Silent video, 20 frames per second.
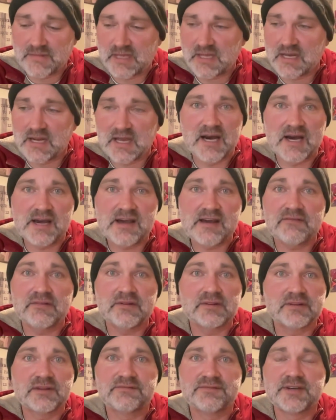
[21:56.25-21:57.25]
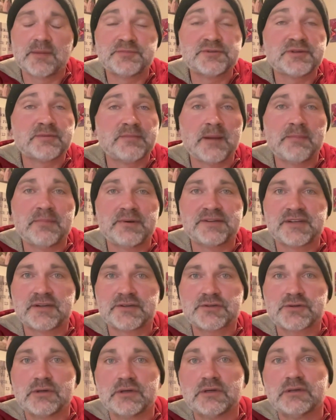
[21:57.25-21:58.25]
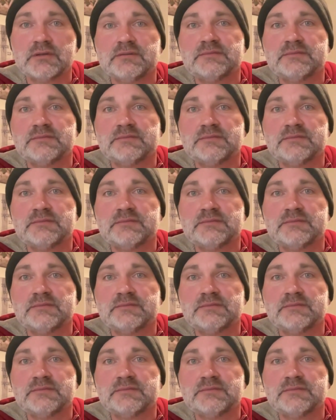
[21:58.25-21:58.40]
I haven't lived up to my potential.